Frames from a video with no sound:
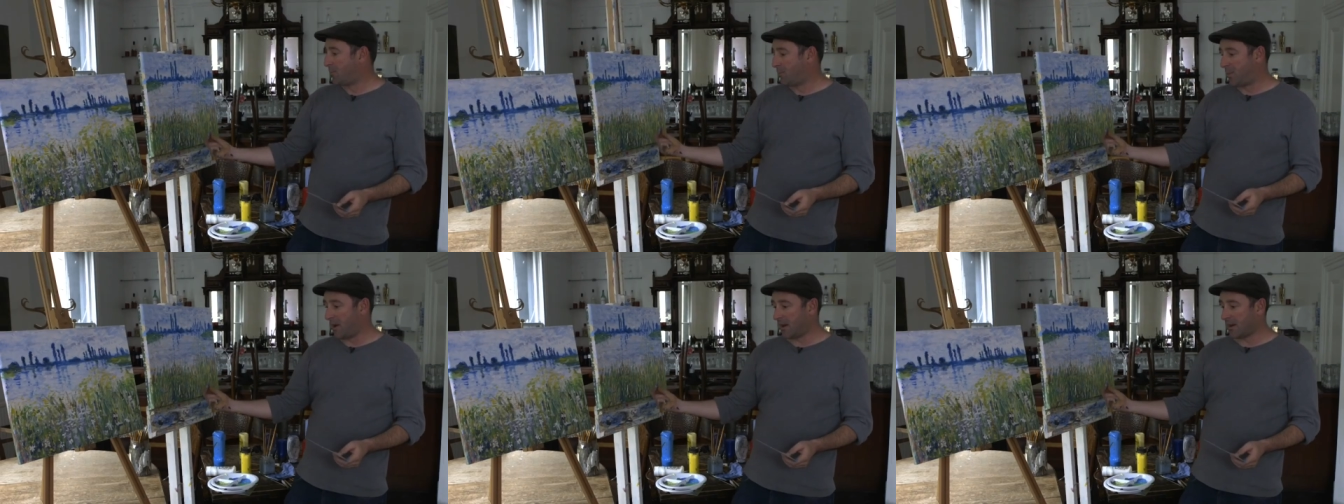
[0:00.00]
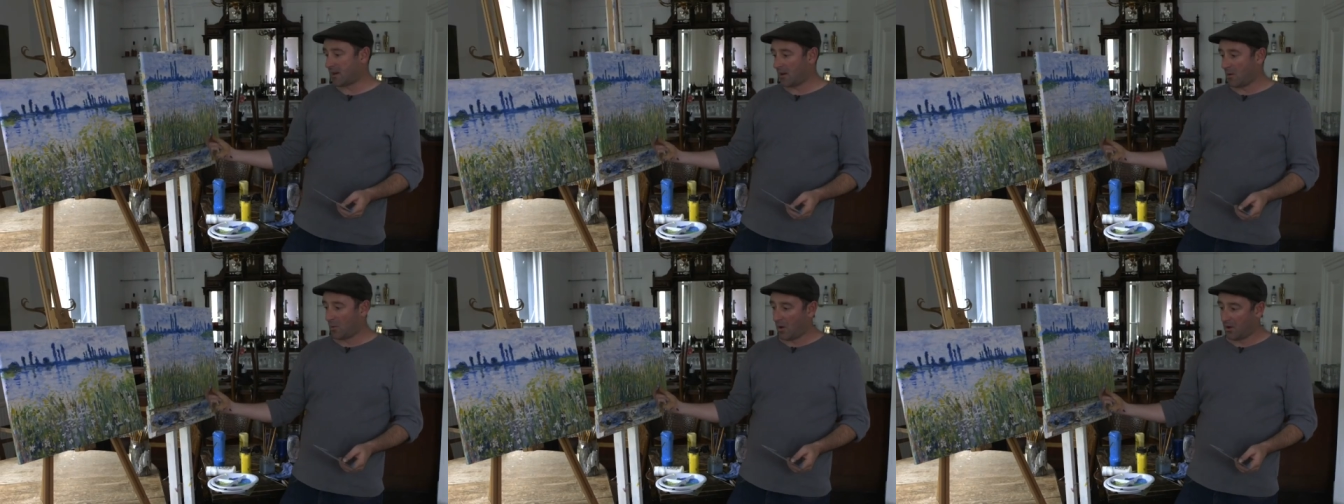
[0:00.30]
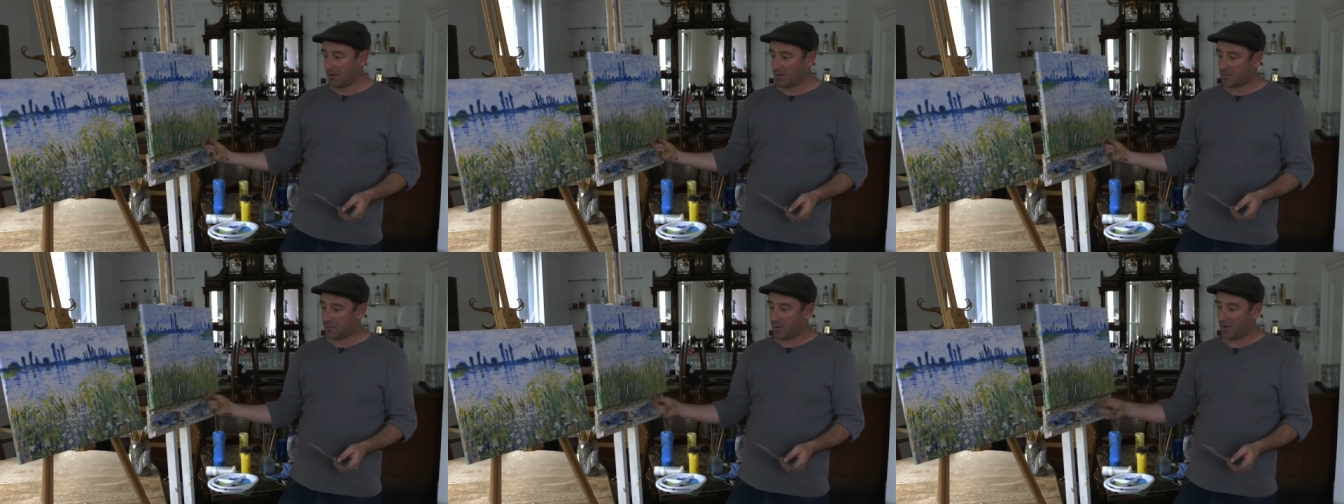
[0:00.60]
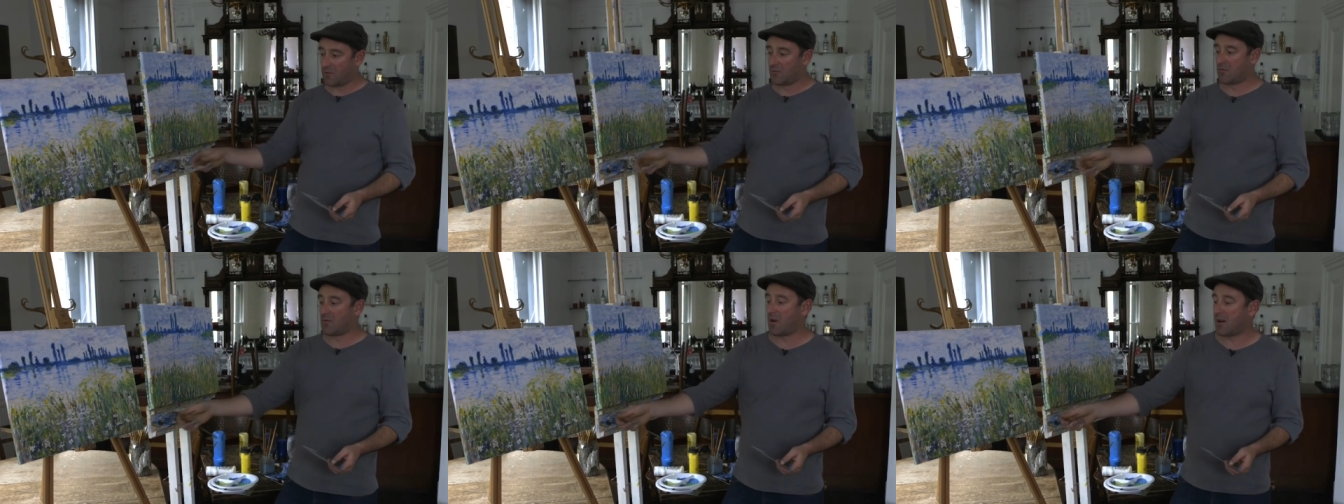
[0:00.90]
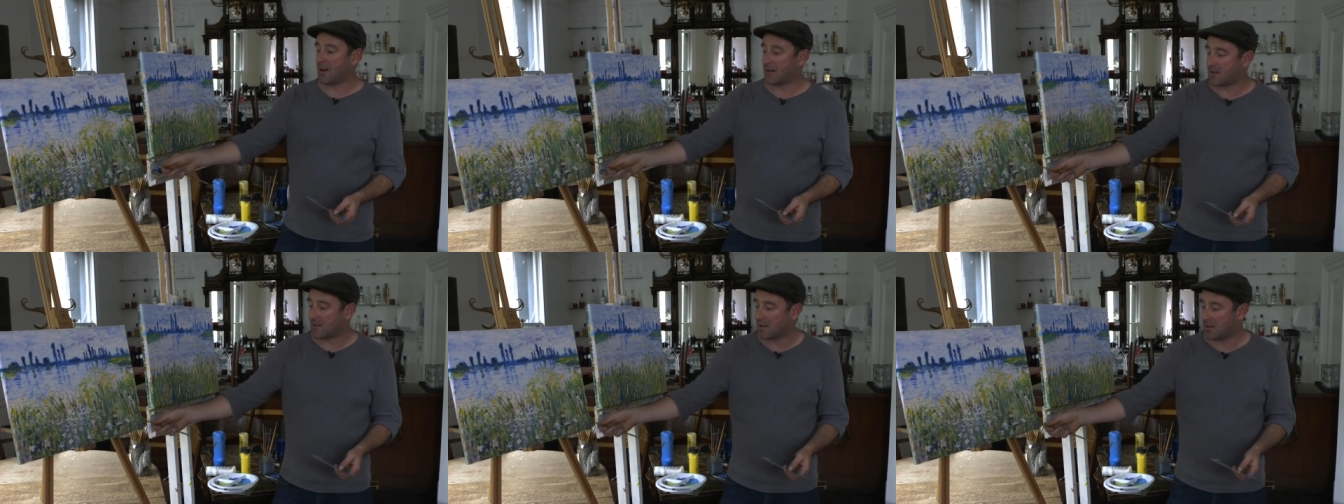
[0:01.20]
bigger ones, but
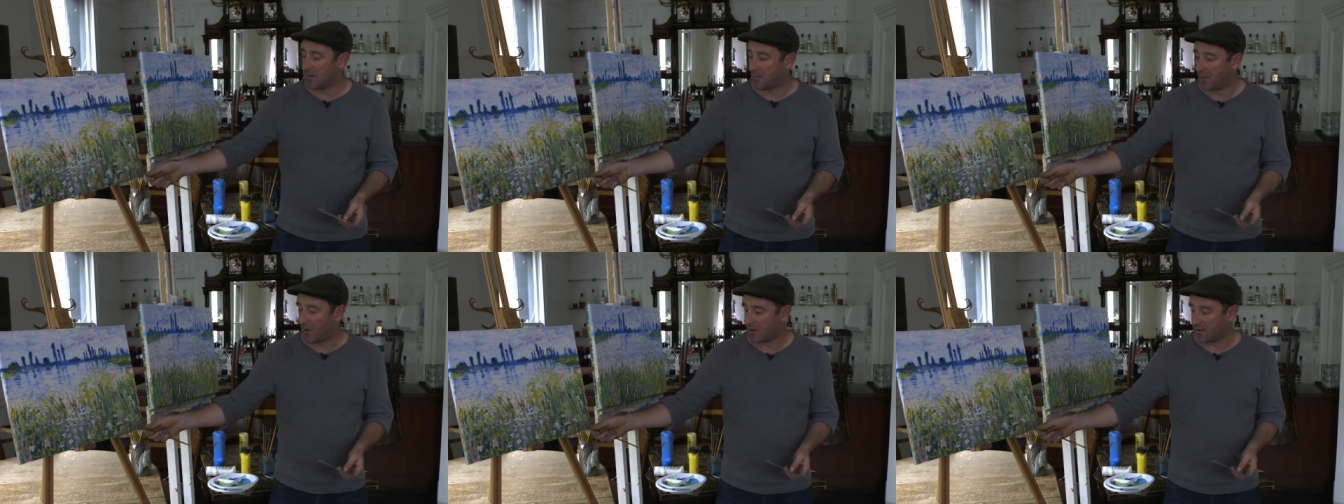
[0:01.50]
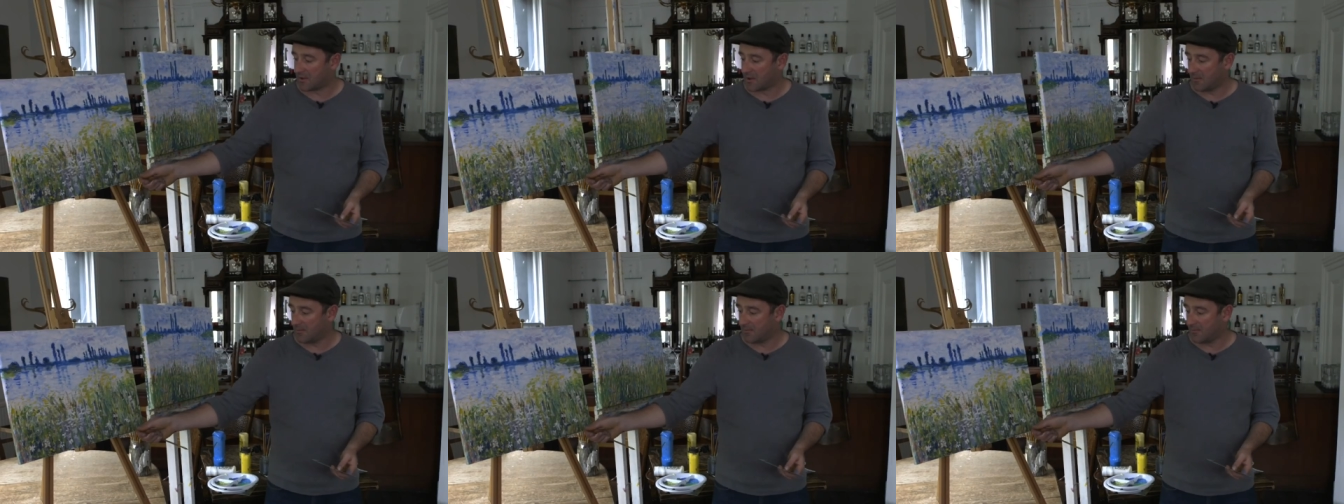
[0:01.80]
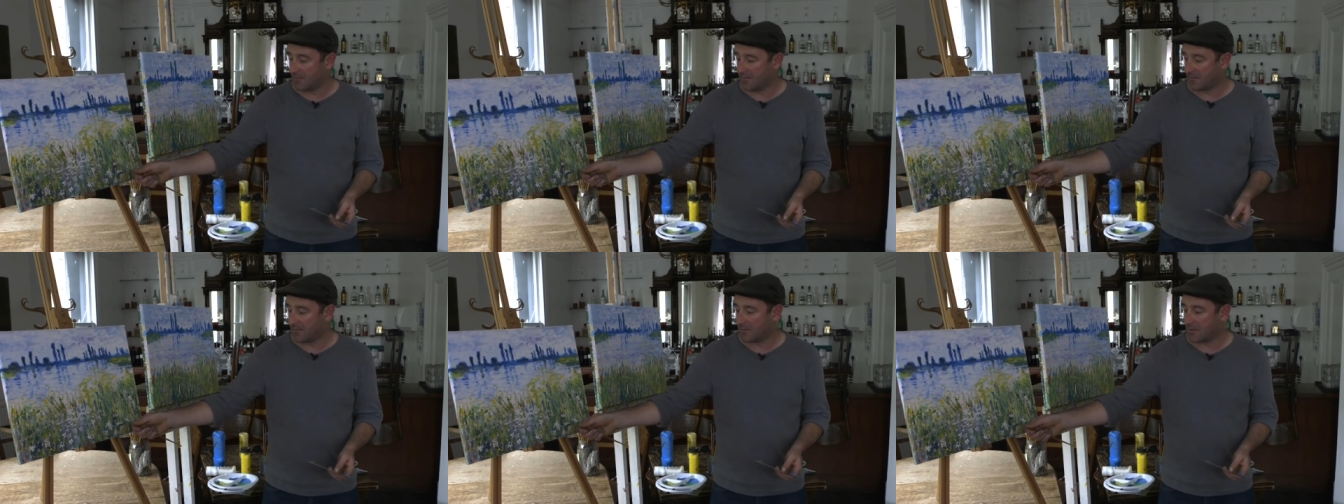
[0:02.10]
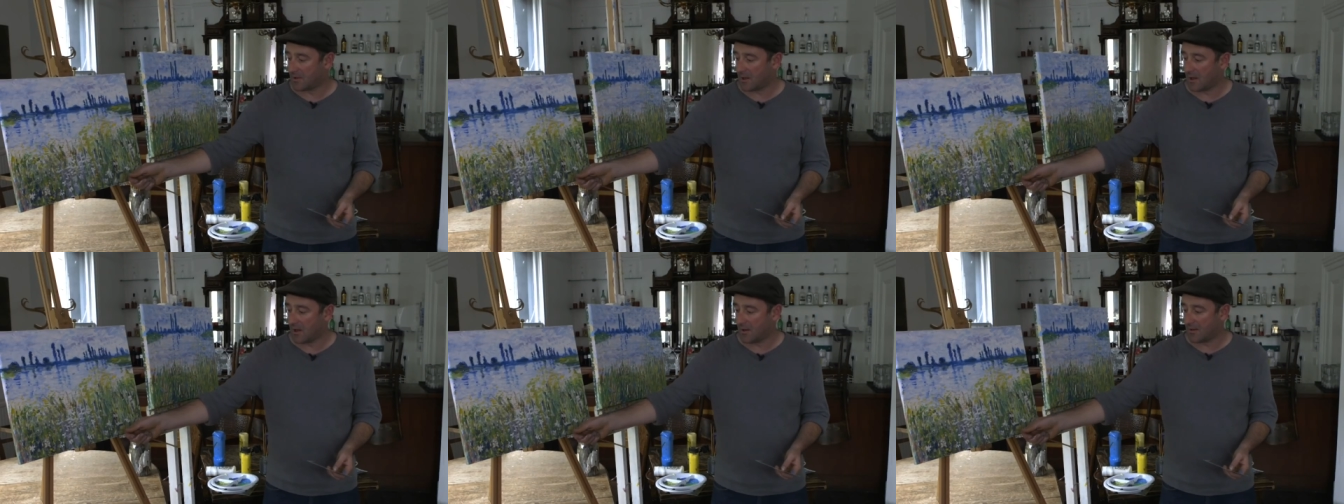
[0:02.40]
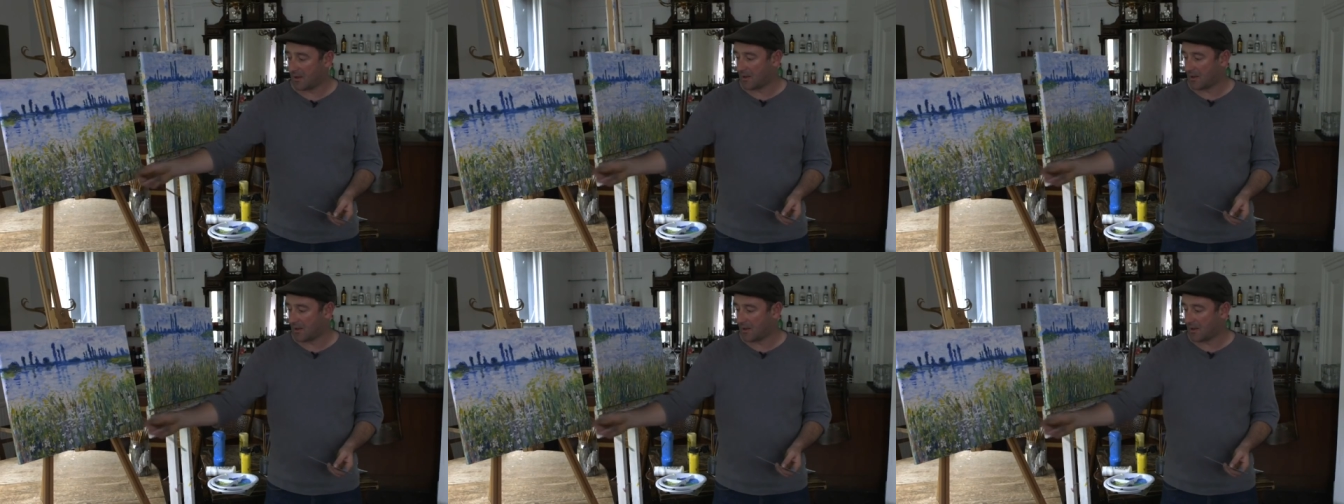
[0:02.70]
right at the bottom. So like